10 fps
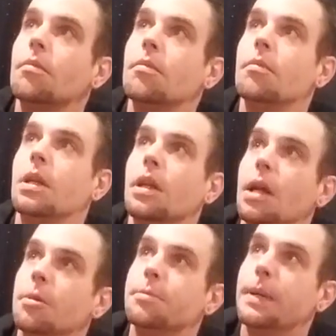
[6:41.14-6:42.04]
My hmm,
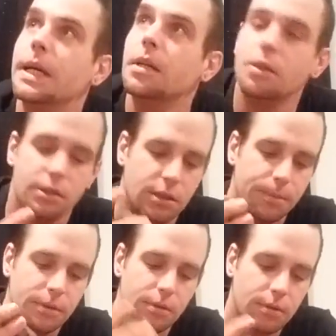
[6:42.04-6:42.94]
neighbor's banging on
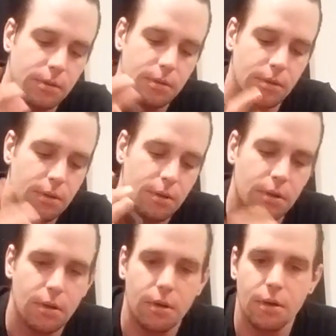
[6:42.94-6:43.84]
something.
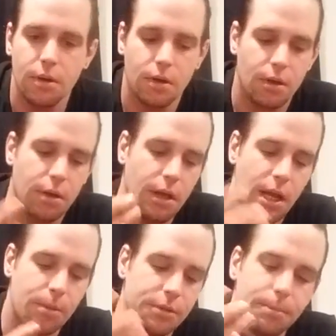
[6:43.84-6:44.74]

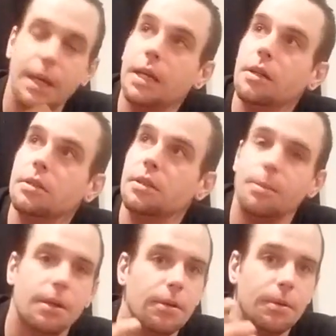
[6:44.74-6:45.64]
Neighbors are banging on
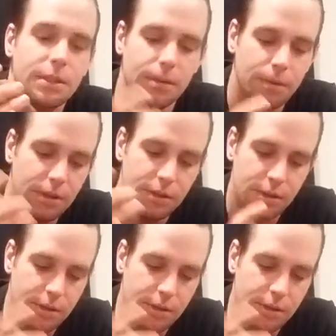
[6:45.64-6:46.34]
something. I don't know what that was